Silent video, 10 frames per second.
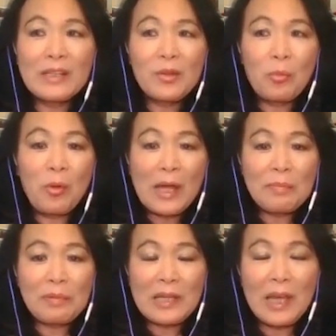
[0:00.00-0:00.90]
the more I
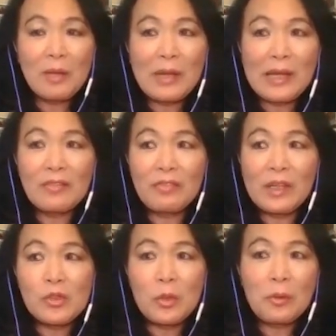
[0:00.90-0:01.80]
became like a
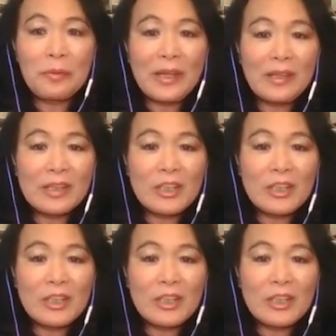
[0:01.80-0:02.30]
Victorian